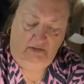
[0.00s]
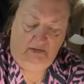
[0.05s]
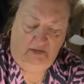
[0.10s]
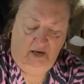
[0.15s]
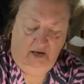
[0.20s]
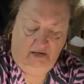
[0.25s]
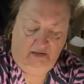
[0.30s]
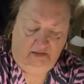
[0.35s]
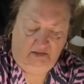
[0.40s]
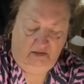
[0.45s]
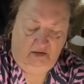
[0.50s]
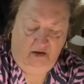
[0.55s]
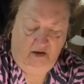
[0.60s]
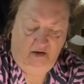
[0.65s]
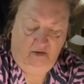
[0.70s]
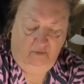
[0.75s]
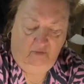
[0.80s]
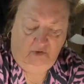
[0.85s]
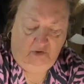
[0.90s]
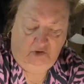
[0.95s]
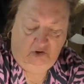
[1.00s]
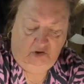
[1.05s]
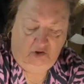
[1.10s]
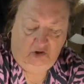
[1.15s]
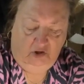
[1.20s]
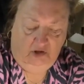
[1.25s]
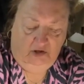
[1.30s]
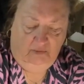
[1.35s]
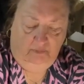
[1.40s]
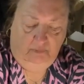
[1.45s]
This tax guy was
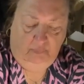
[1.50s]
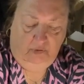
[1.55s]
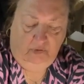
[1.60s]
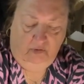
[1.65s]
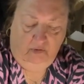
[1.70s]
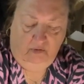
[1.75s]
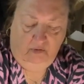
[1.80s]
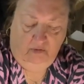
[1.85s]
cheap,